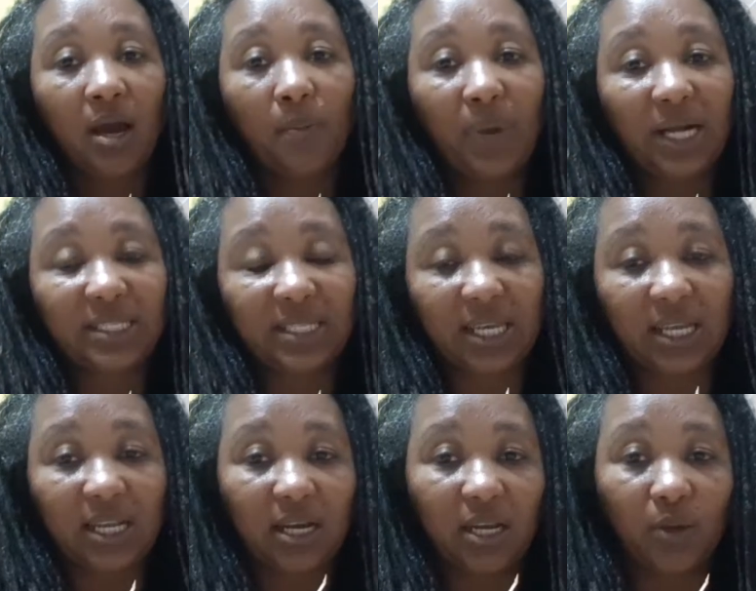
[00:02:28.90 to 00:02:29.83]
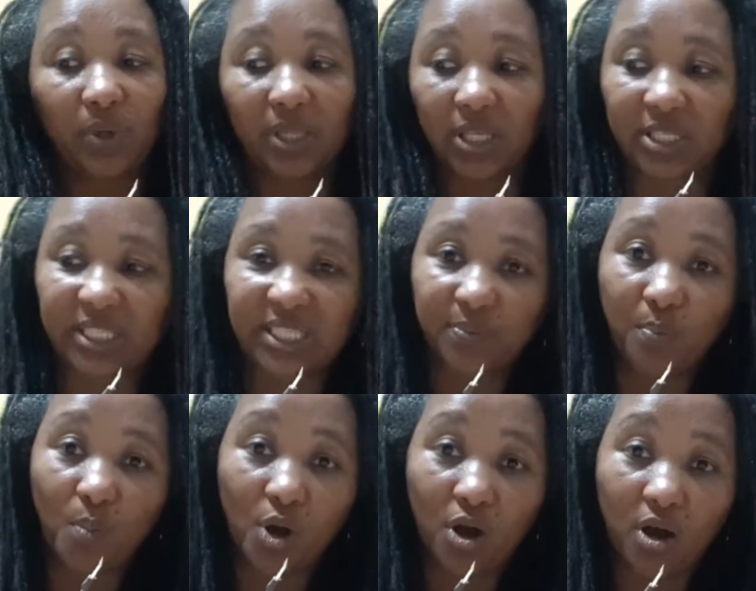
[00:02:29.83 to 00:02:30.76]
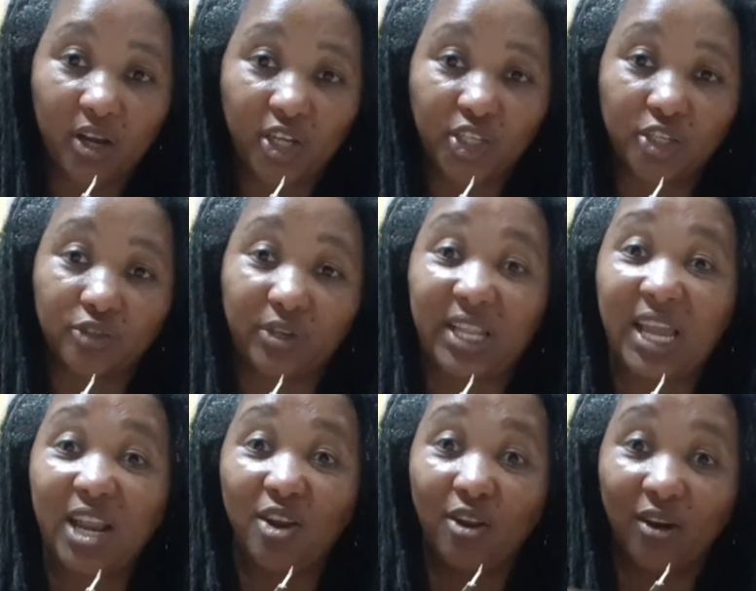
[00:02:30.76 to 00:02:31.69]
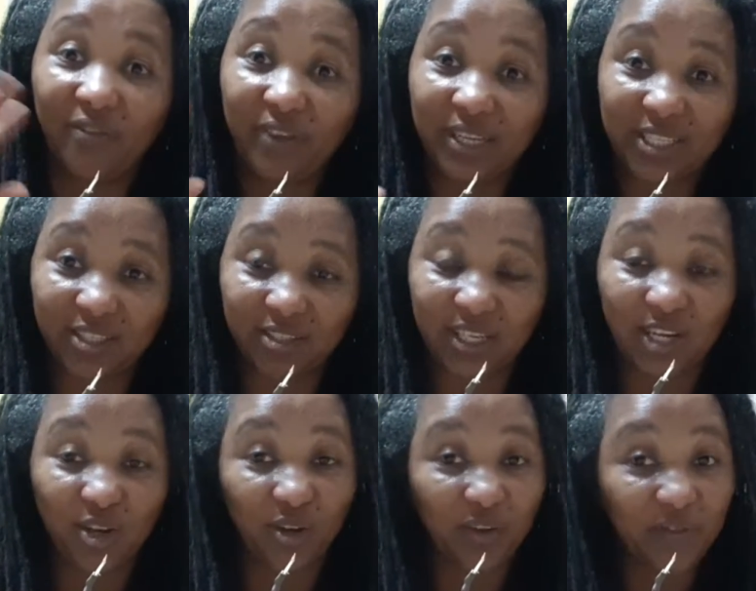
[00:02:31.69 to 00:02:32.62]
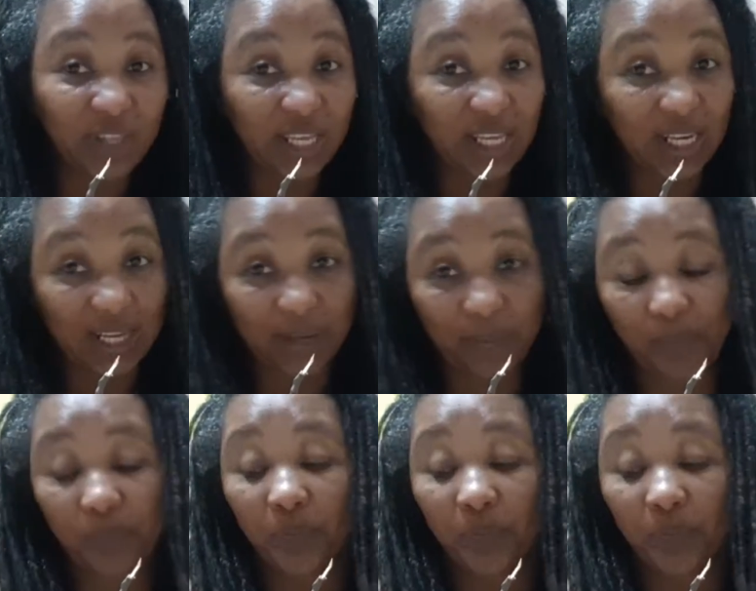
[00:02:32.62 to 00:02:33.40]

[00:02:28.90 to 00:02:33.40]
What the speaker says: particularly with the smaller children. They love it, they love the guinea.